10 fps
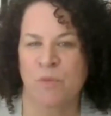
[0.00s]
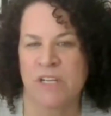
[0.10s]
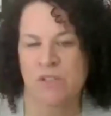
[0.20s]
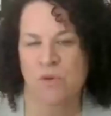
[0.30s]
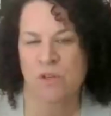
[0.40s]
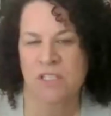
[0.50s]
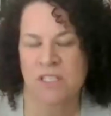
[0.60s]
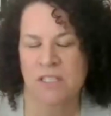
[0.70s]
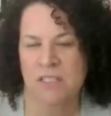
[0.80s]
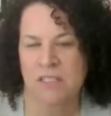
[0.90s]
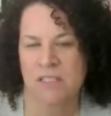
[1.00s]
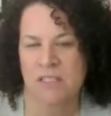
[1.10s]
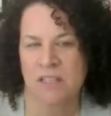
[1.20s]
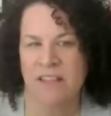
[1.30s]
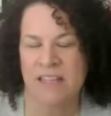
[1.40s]
resources
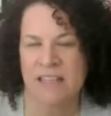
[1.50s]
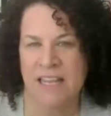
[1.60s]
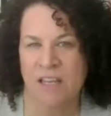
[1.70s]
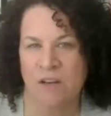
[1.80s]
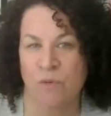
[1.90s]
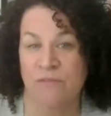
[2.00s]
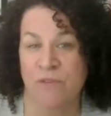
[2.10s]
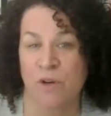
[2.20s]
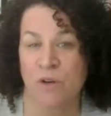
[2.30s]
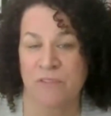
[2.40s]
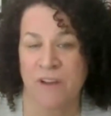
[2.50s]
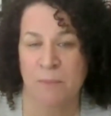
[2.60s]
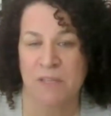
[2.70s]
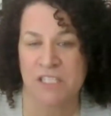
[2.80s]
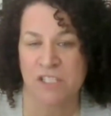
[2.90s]
that they can refer
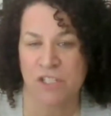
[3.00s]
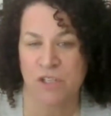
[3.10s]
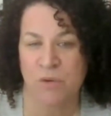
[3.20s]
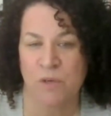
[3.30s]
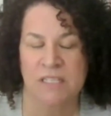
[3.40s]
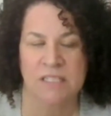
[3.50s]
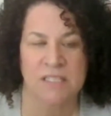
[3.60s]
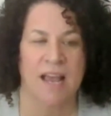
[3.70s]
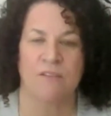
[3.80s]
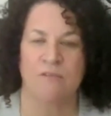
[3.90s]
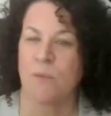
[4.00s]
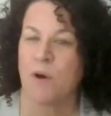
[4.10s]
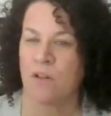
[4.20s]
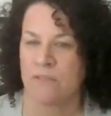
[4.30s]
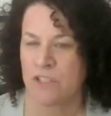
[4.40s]
families to aside from
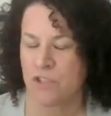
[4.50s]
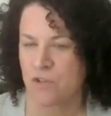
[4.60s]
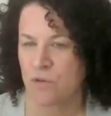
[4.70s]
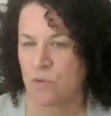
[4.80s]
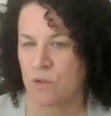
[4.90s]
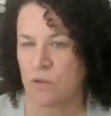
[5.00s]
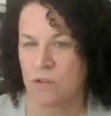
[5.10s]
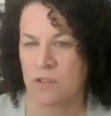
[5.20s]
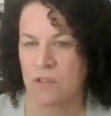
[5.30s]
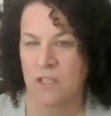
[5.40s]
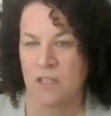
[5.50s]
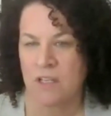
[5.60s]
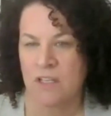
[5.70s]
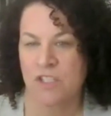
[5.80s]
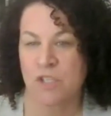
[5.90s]
all of the school
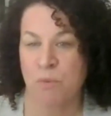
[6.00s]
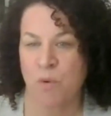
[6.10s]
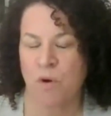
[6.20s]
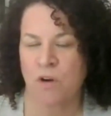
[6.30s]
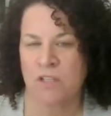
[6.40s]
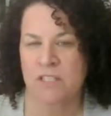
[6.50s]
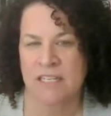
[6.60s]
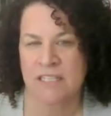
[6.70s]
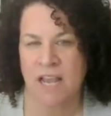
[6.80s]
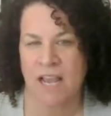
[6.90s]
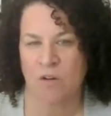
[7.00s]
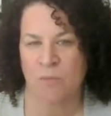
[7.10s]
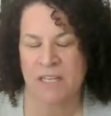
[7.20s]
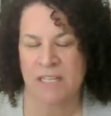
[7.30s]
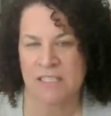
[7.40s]
supports and
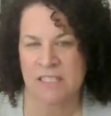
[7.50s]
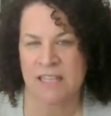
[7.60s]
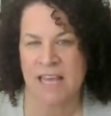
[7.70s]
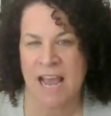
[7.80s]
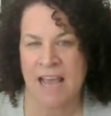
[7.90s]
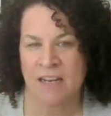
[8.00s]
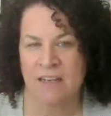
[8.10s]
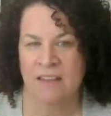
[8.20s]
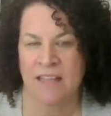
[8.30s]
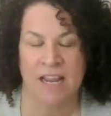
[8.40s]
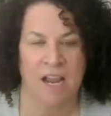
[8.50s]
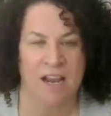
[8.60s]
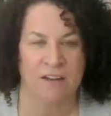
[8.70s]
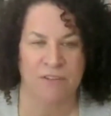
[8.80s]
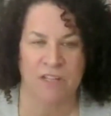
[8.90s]
entitlements that they
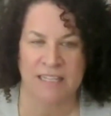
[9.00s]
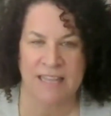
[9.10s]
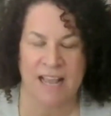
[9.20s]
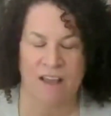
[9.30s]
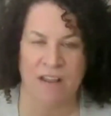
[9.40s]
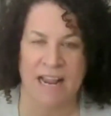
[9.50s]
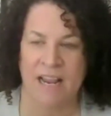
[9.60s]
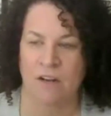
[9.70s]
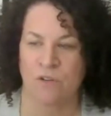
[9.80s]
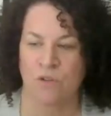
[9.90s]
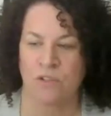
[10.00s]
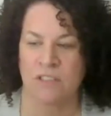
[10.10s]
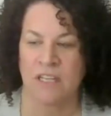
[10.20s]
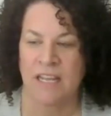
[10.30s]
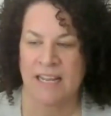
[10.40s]
kind of feel like they have handled.
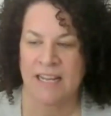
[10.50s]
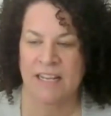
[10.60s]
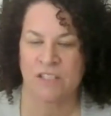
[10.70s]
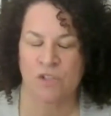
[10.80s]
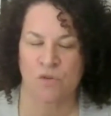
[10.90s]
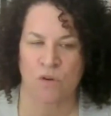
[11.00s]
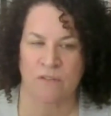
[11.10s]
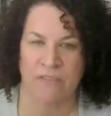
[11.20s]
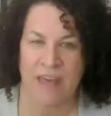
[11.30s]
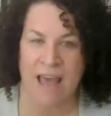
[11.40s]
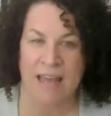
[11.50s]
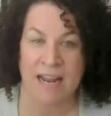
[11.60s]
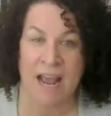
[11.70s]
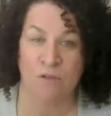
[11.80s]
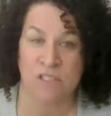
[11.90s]
It's sort of that
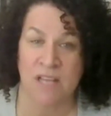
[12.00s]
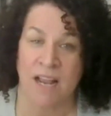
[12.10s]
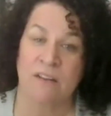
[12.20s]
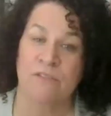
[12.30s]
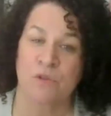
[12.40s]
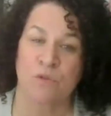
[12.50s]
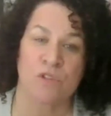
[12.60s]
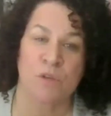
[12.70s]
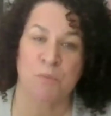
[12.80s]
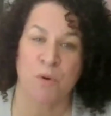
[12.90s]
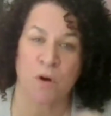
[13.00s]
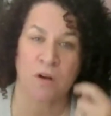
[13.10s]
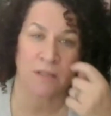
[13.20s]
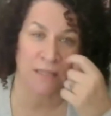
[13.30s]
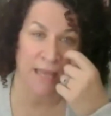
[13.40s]
outside of school
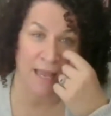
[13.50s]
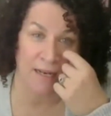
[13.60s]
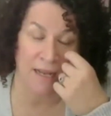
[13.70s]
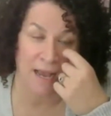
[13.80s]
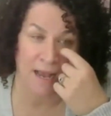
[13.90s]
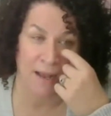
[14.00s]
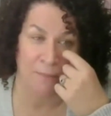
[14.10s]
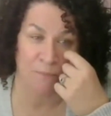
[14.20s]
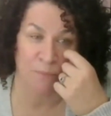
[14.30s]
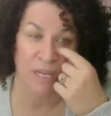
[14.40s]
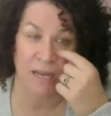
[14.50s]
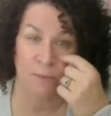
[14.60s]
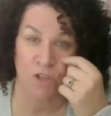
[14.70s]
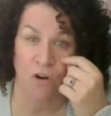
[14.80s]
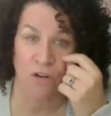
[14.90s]
support that
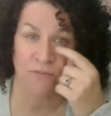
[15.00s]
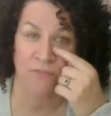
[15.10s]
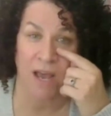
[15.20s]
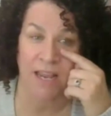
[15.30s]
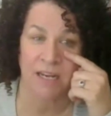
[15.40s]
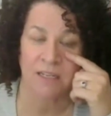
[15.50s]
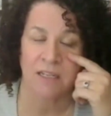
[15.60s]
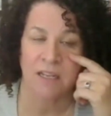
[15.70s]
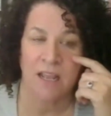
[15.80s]
becomes hard to find,